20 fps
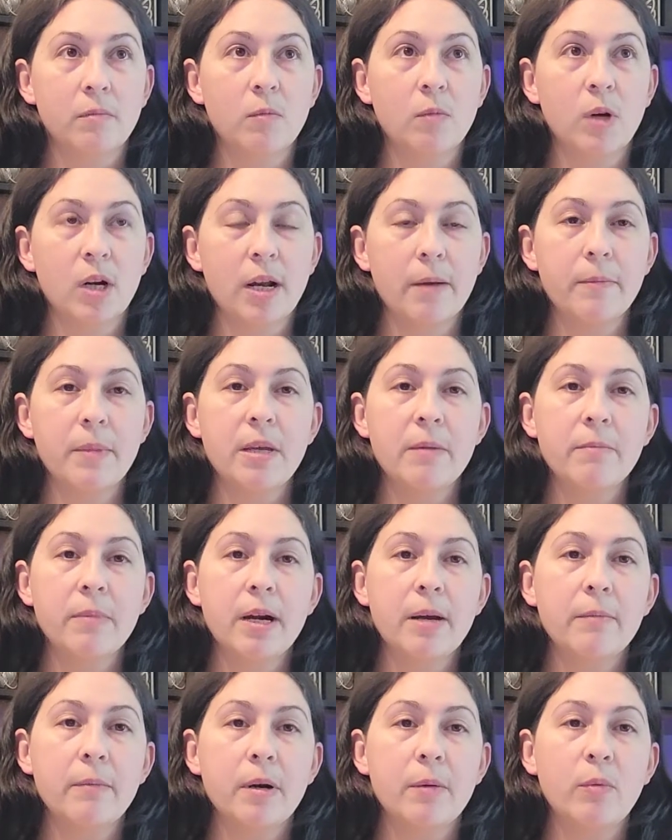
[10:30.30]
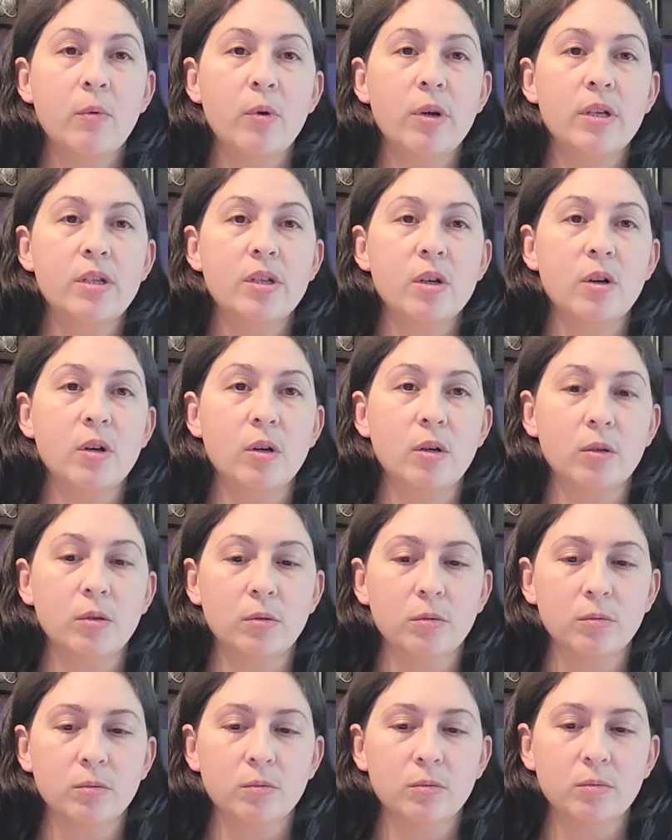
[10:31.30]
what I mean by my boys are
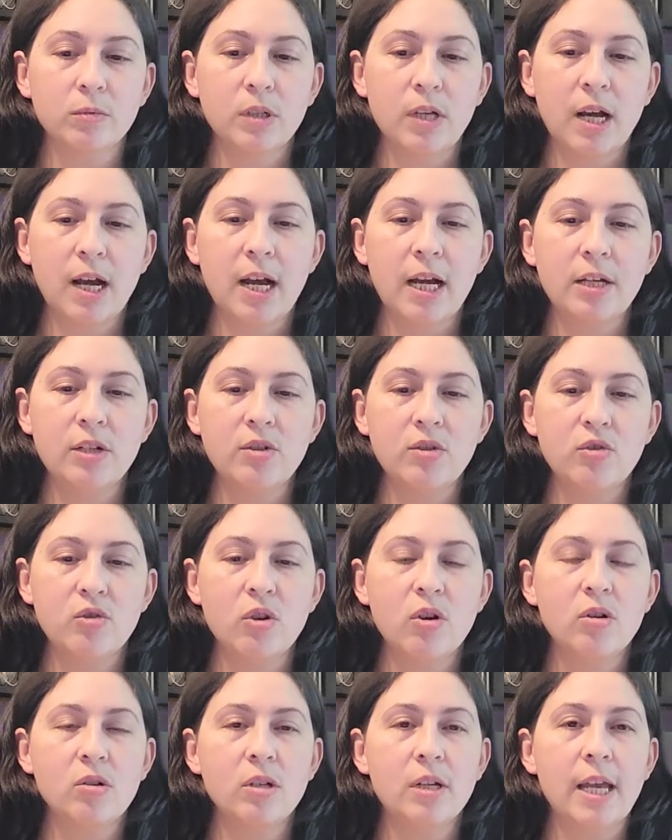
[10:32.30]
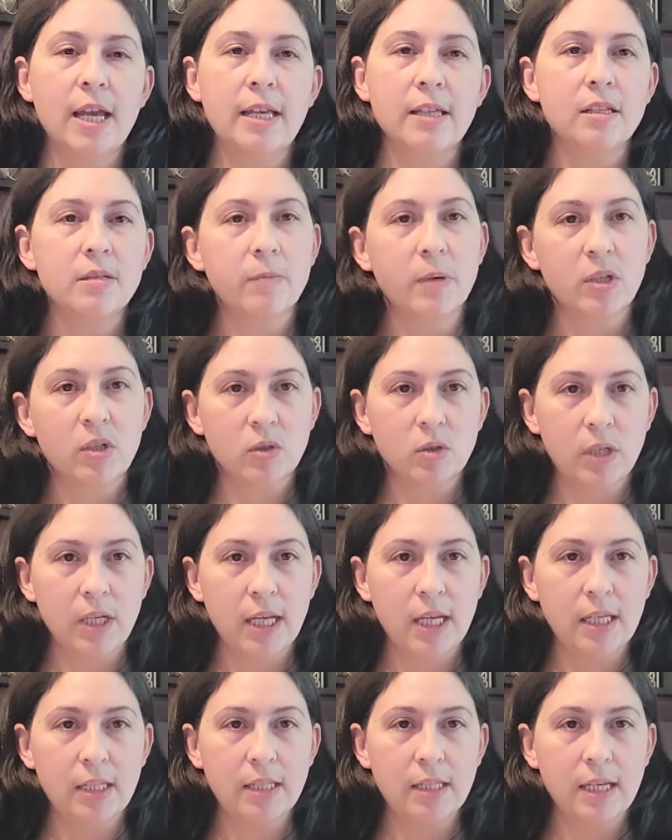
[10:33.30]
high strung and special
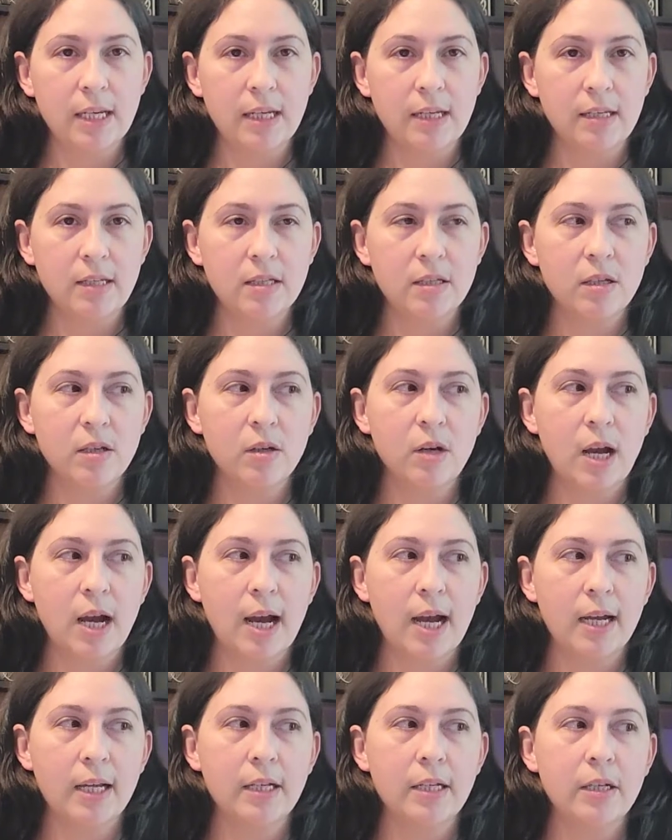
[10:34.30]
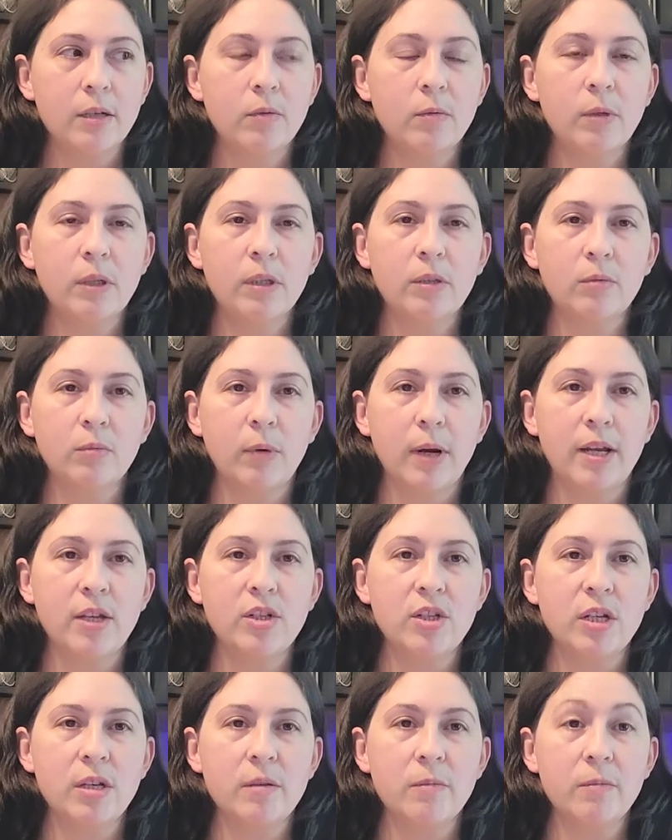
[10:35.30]
needs is I deal with
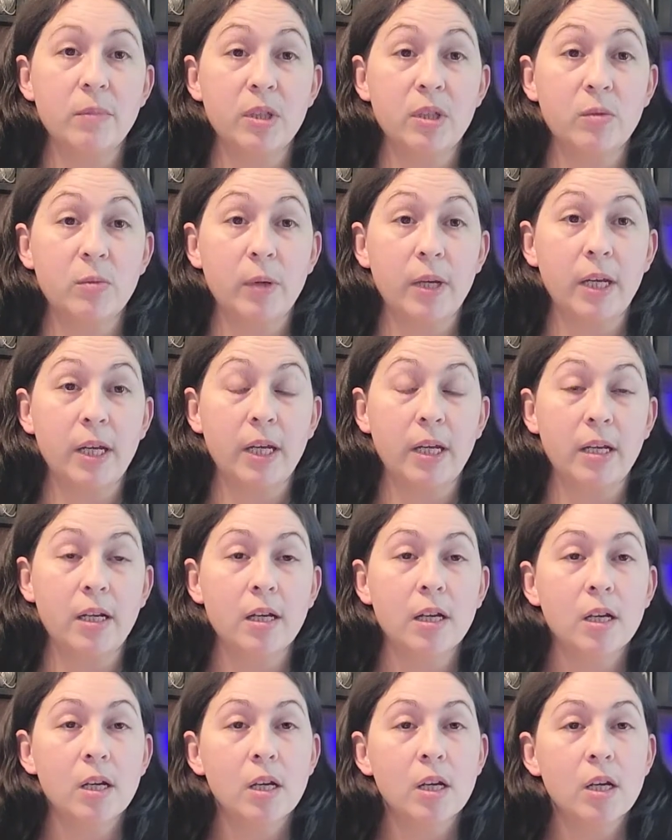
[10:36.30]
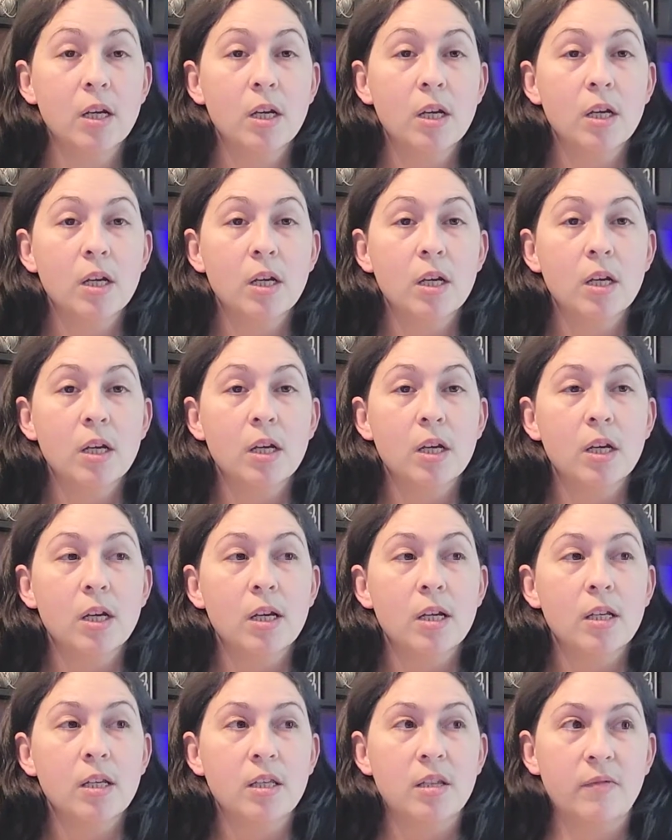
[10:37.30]
ranging between
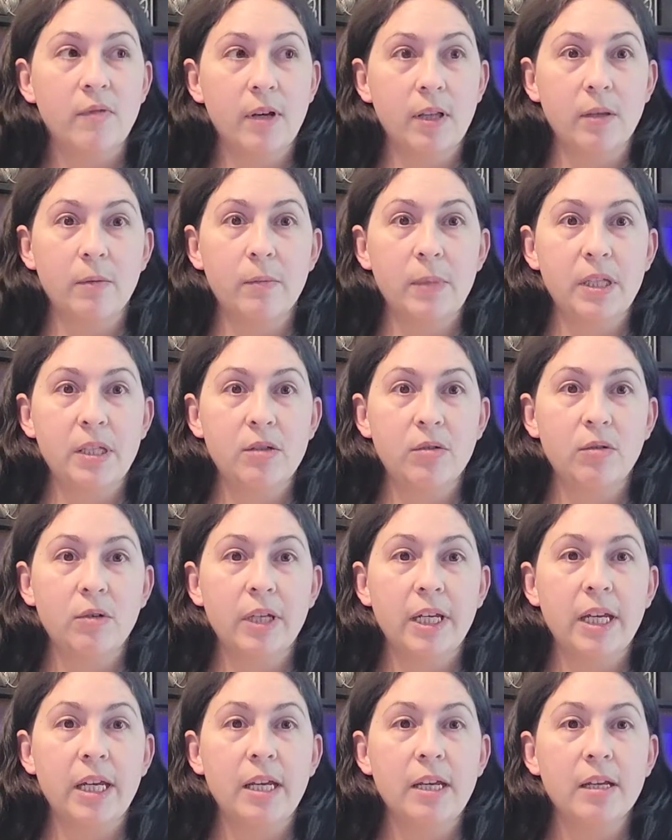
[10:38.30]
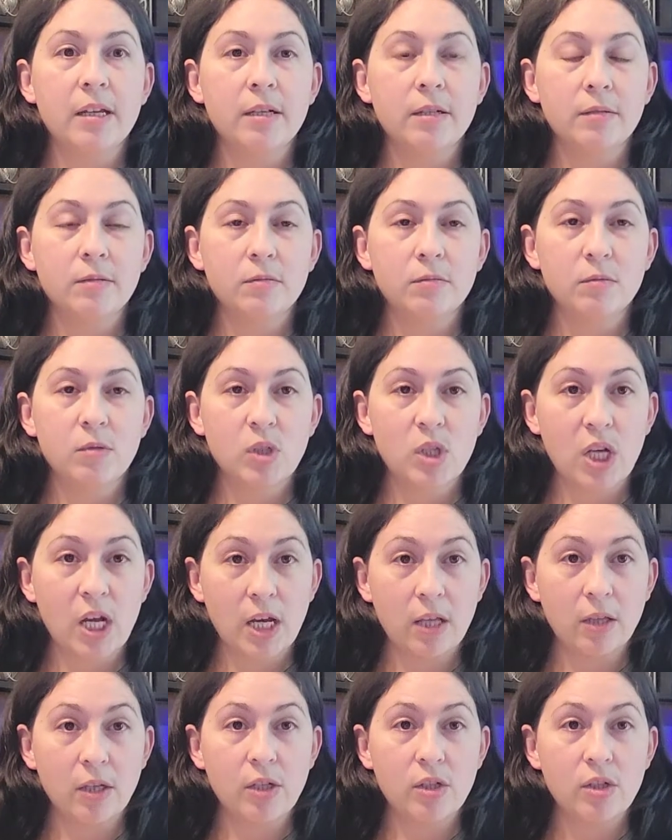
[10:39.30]
developmentally
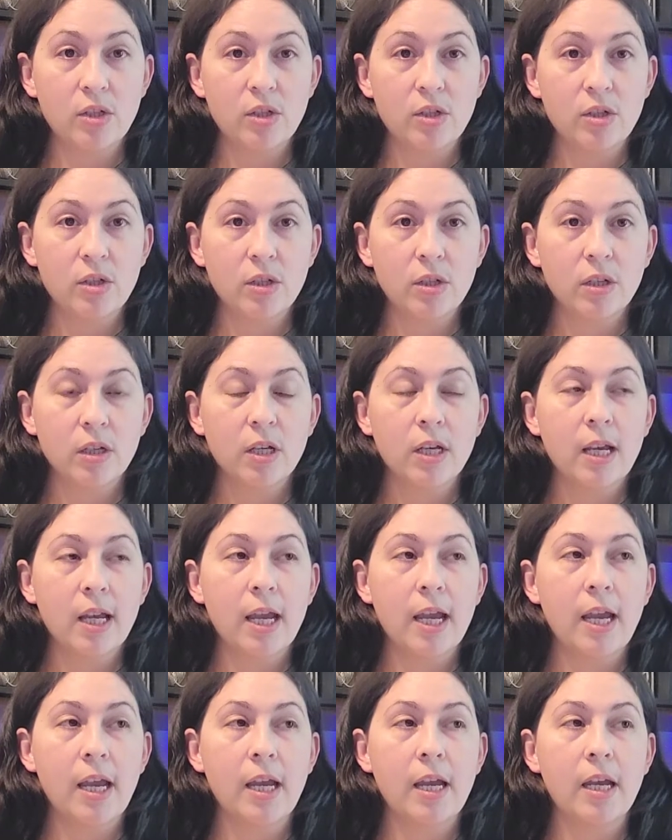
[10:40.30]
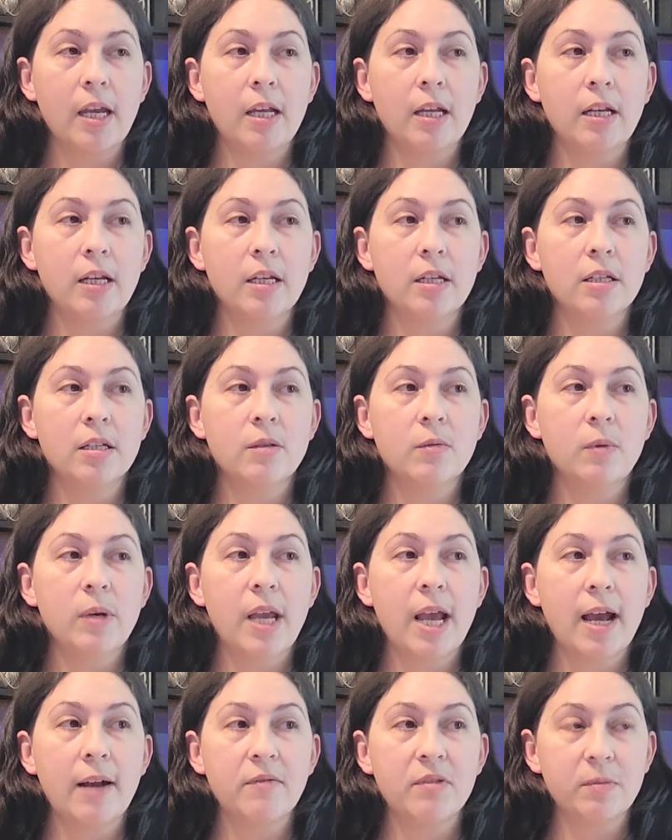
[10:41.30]
challenged, and we
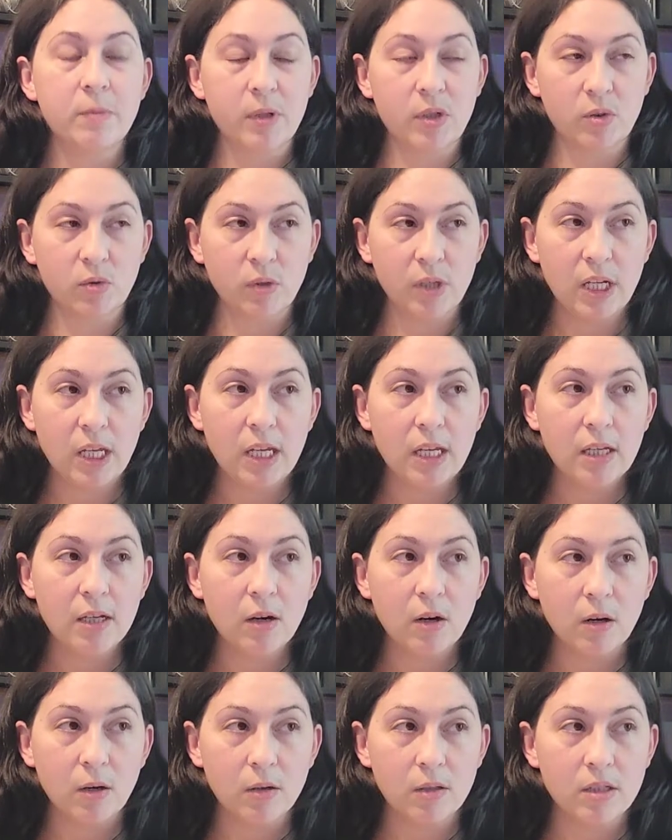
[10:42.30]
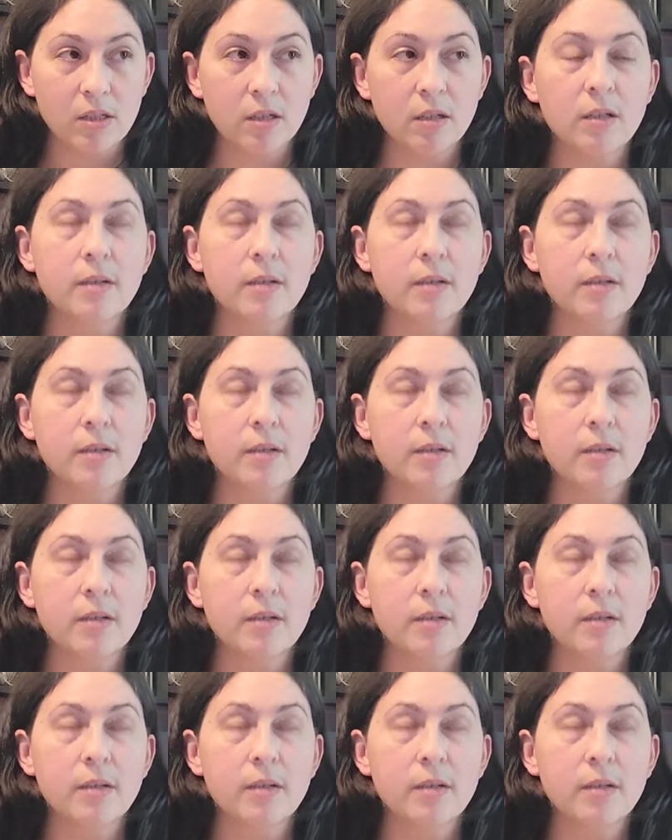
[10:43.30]
have special need, or